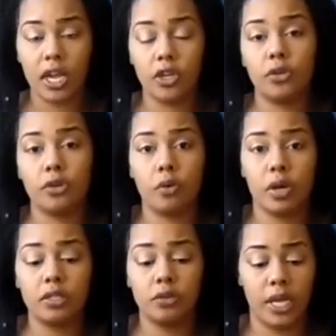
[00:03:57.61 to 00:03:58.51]
and you're
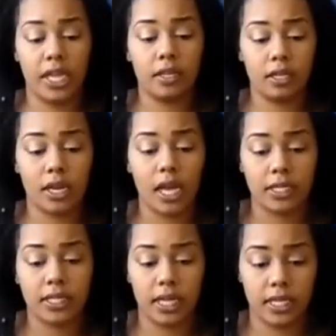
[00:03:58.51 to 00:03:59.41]
going to end the
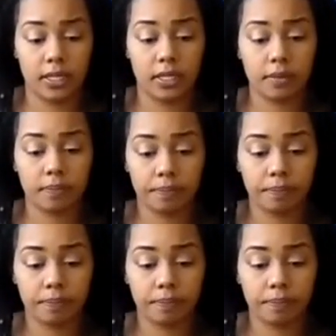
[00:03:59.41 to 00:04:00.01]
nonsense.